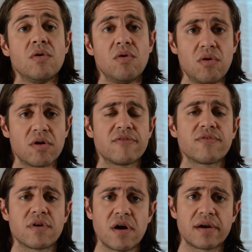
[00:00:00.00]
or
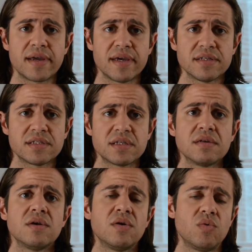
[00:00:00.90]
for our case,
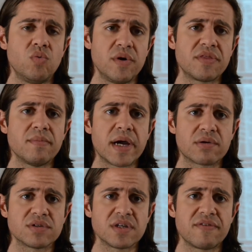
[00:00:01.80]
with the
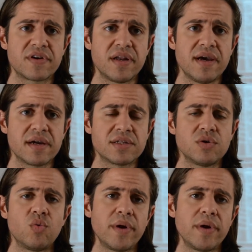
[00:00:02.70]
Microsoft Kinect,